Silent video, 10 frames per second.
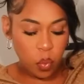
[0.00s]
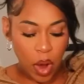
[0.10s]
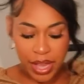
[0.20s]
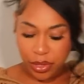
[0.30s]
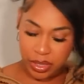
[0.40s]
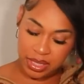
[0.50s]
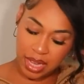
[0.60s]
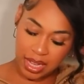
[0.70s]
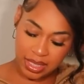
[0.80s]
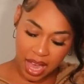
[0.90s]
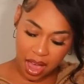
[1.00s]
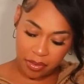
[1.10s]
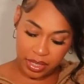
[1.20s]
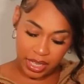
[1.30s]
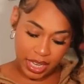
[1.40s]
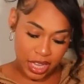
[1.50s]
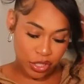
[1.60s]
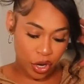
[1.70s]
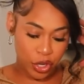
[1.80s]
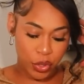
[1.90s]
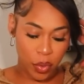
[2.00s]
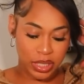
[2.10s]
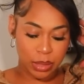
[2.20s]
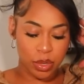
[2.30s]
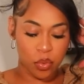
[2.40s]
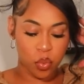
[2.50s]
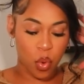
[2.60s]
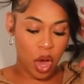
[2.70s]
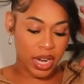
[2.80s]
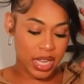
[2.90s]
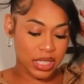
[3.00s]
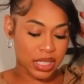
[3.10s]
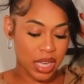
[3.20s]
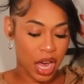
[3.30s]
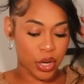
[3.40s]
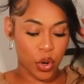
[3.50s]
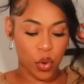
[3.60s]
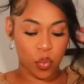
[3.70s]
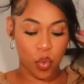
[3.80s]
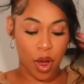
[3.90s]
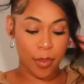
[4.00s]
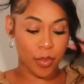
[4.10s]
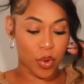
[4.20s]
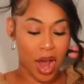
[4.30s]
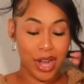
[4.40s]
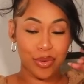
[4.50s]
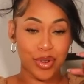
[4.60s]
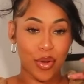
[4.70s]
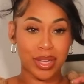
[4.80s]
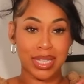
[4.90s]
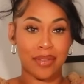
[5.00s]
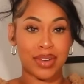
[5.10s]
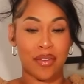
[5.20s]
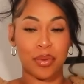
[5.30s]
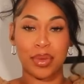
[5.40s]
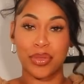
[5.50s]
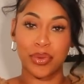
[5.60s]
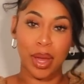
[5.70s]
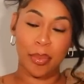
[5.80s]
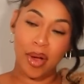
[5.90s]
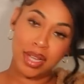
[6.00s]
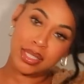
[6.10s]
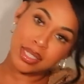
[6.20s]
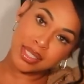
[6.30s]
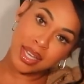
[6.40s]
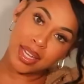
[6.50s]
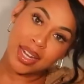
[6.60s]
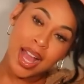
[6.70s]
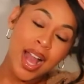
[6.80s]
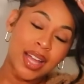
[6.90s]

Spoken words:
When you decide to have kids, are you going to be one and done or want more? I don't know, because I've never been through that process yet.